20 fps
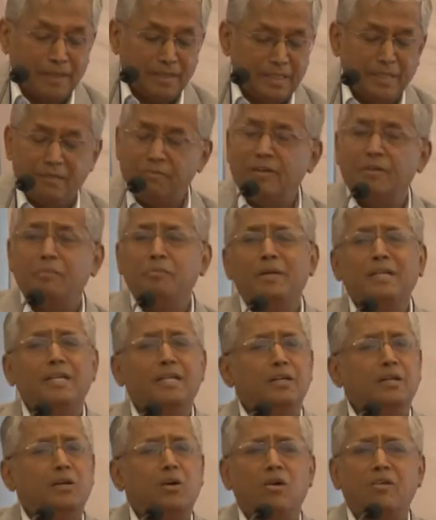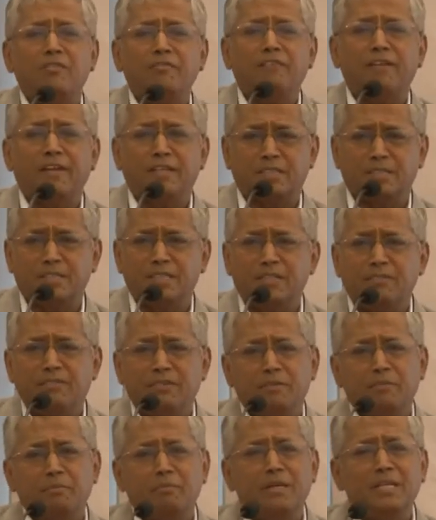There were many conflicts. There
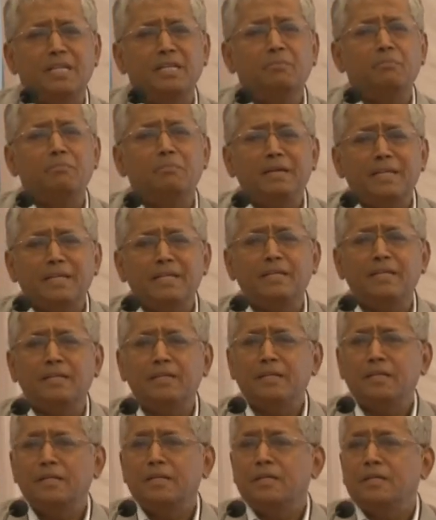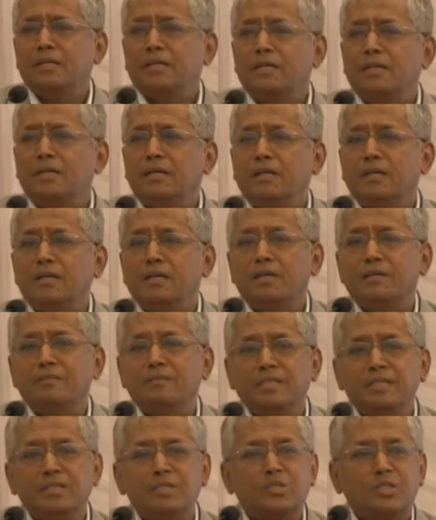were many, many
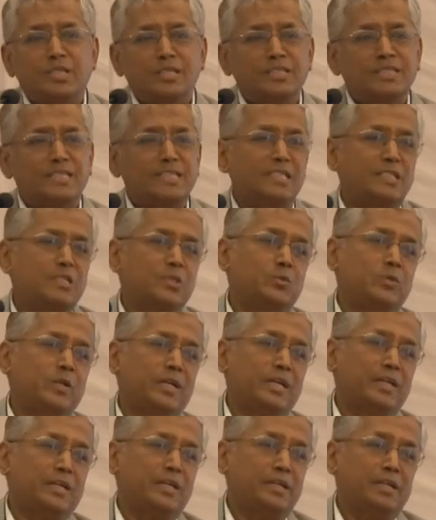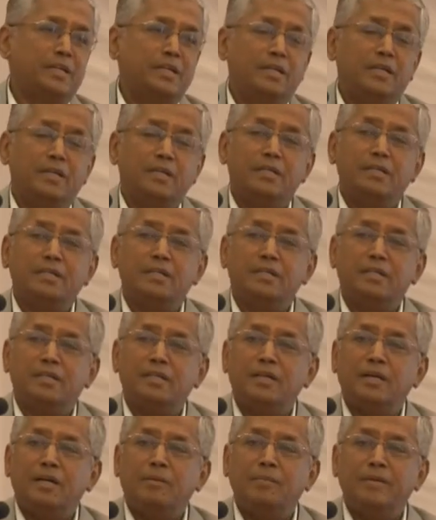um, instances where
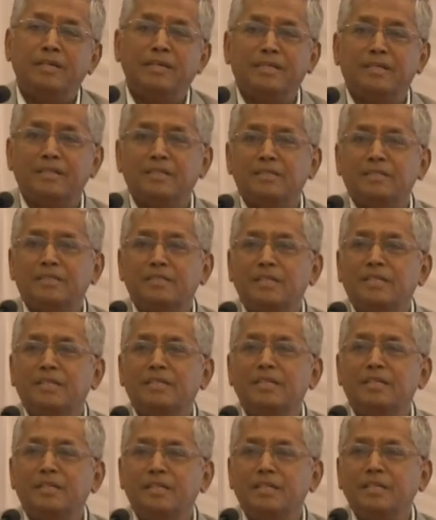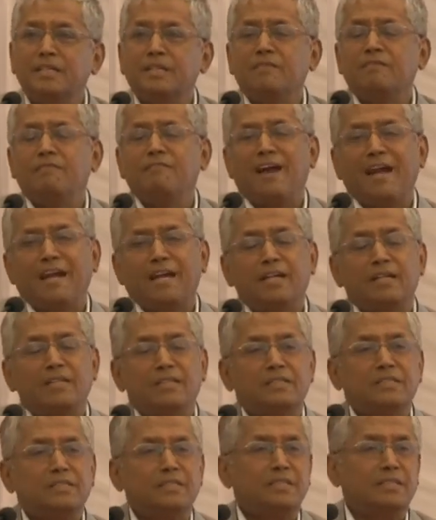the Americans and the Indian
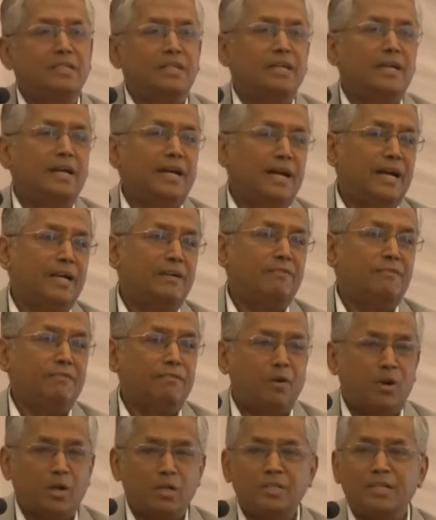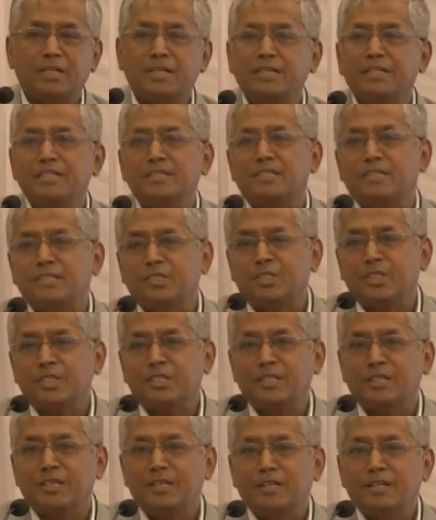faculty had fought against each
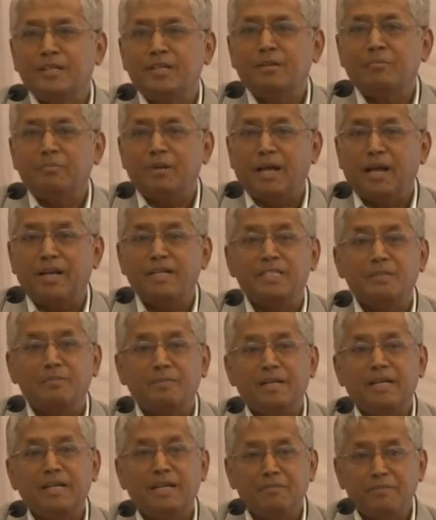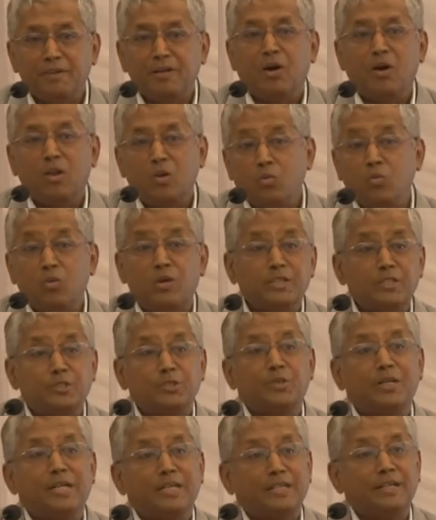other. But ultimately, we all worked
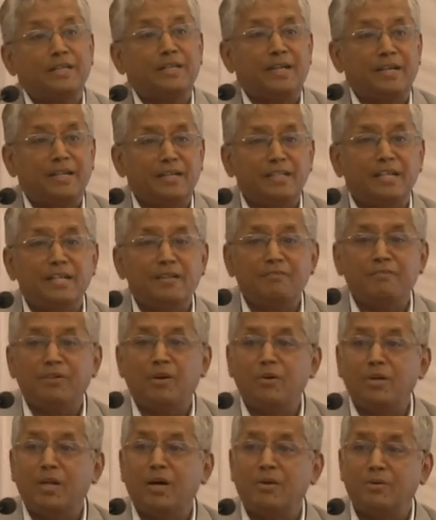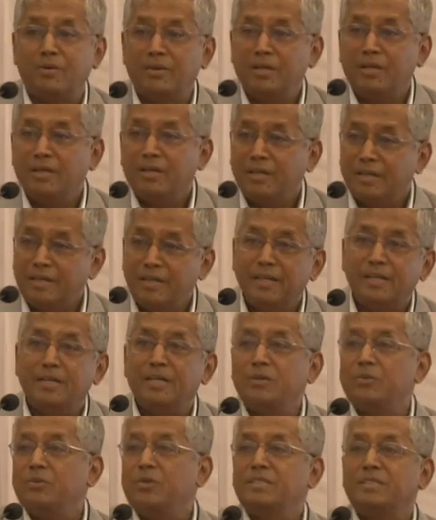together and then found out that
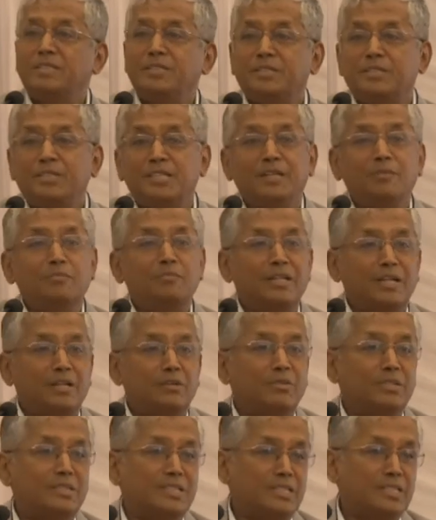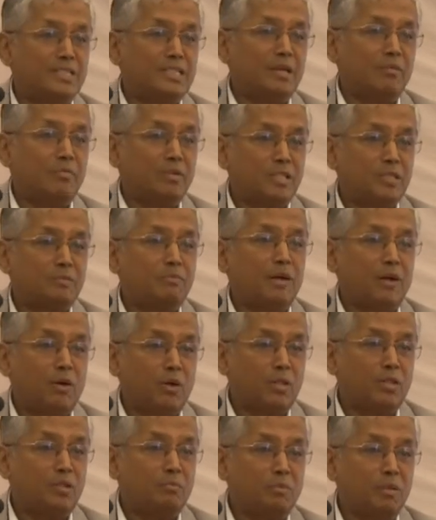it was a dream that was established by
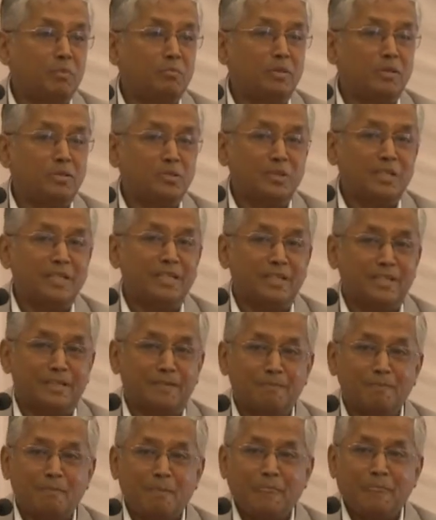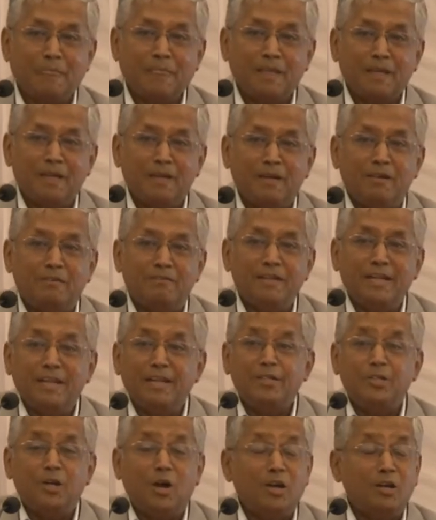all the people together. When
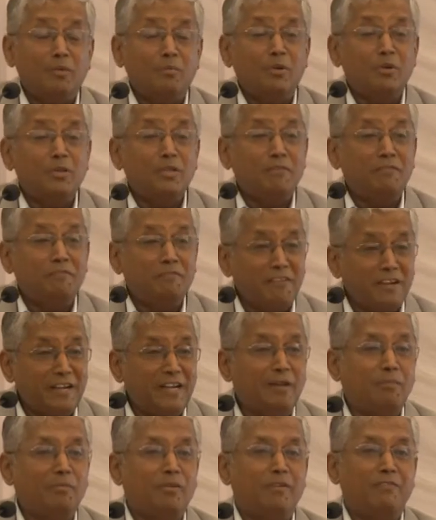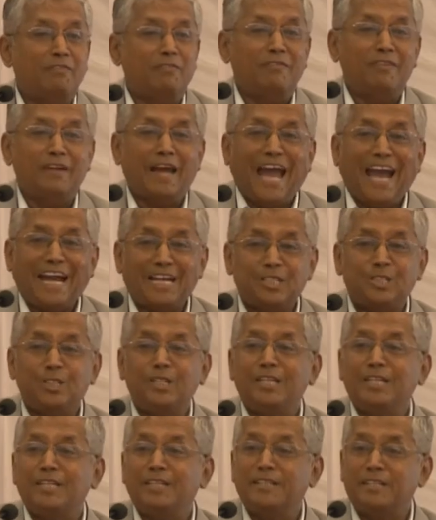I talk about the freedom of
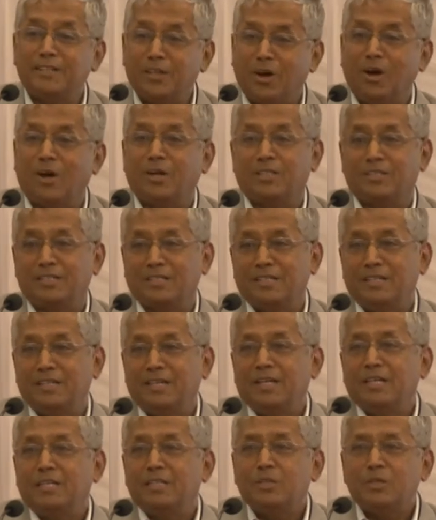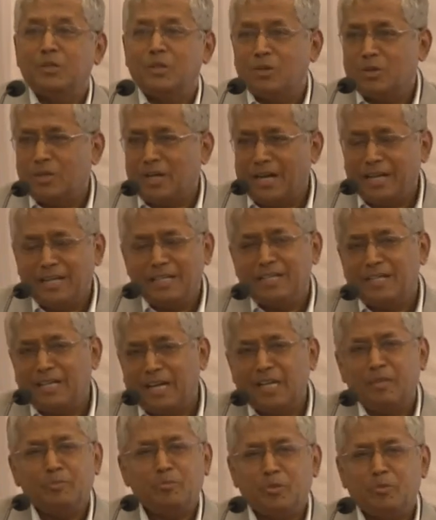action and thought, you know, IIT
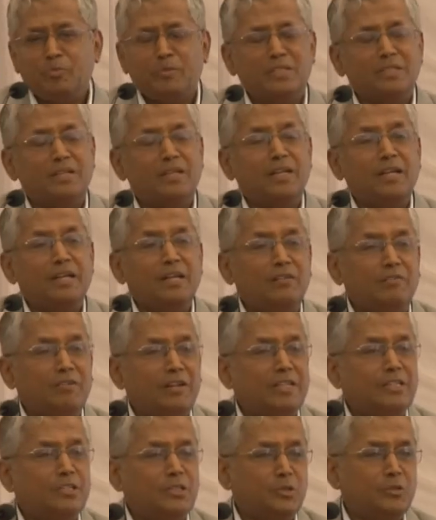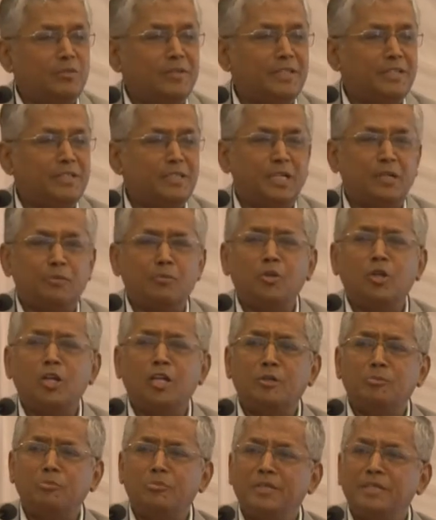Kanpur particularly went through very
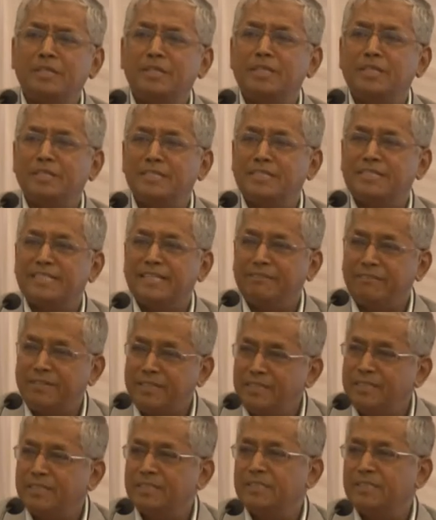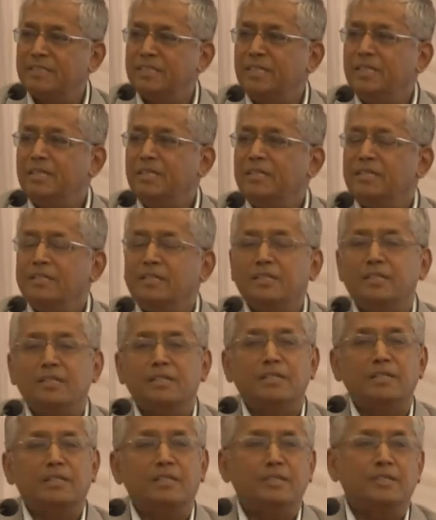turbulent period in 70s.
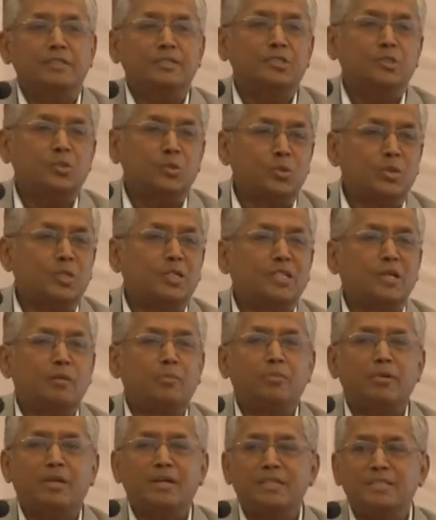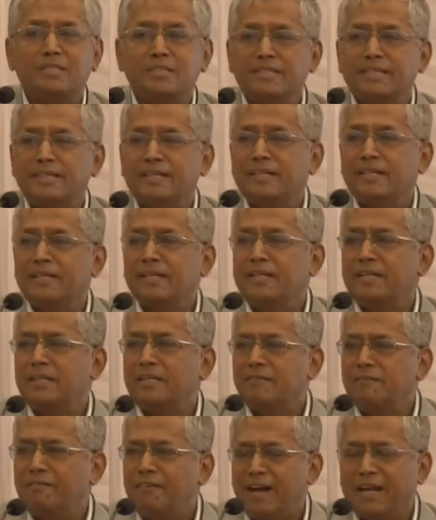The student uprising
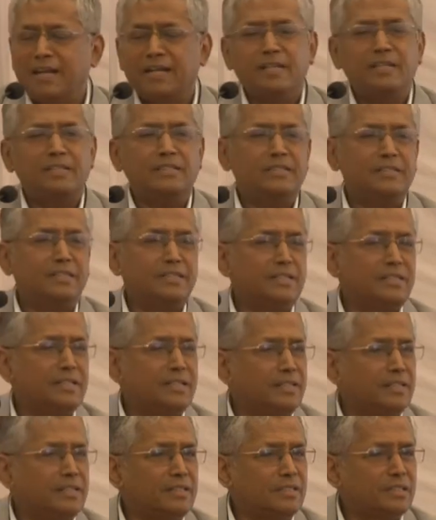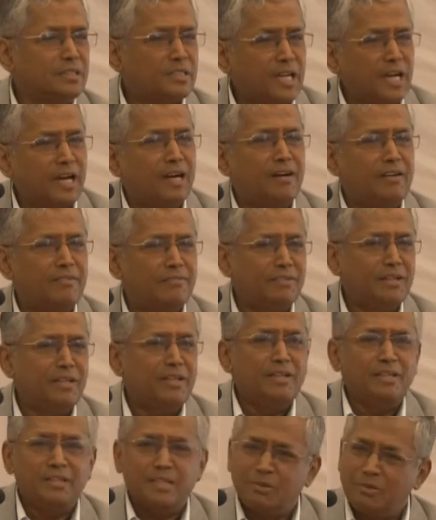and the faculty and the staff,
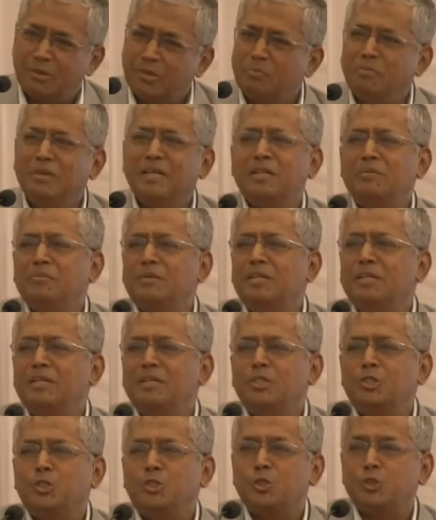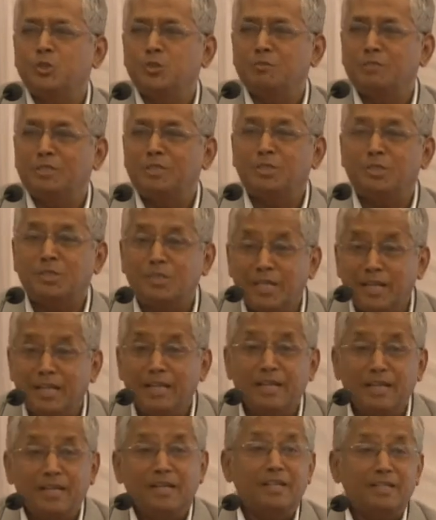there were many, many issues, but
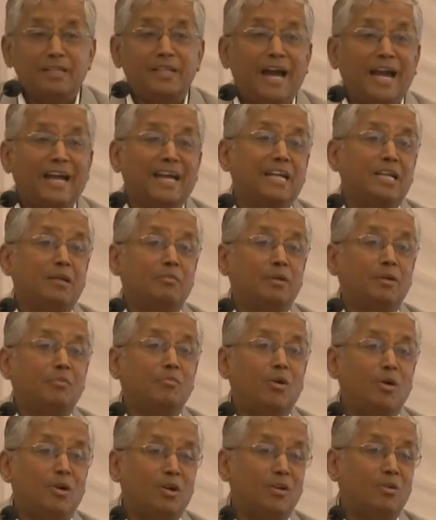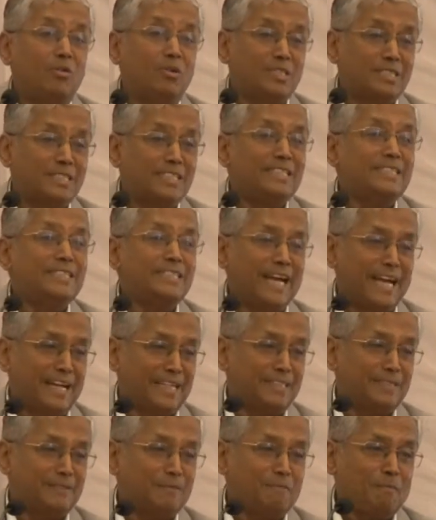still the academic model was
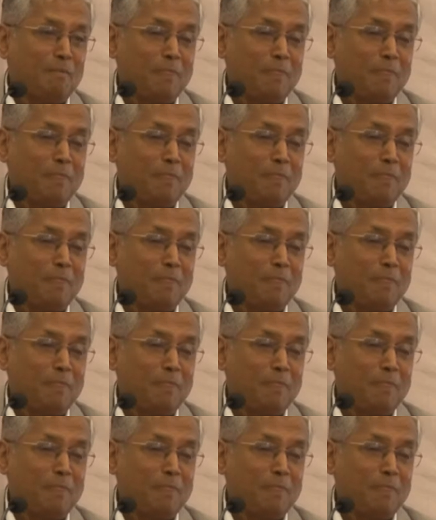intact.